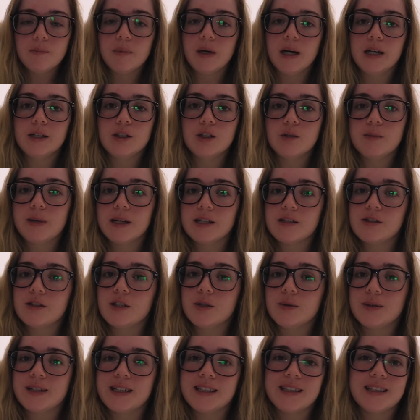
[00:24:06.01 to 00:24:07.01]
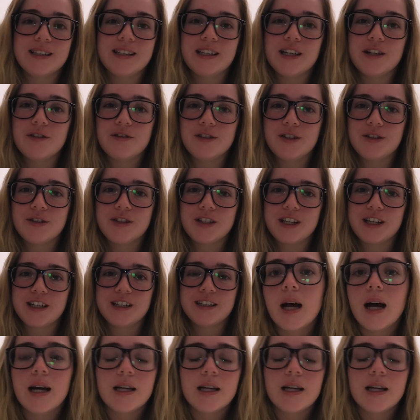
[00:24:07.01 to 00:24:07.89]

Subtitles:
but I do plan to do one in the near future.